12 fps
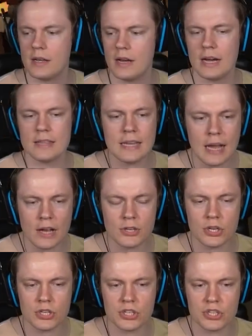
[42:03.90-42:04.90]
I think I
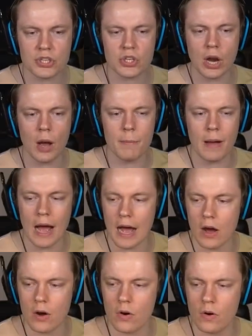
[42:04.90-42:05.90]
just
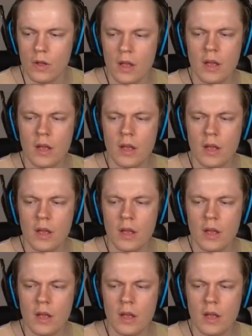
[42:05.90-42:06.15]
somehow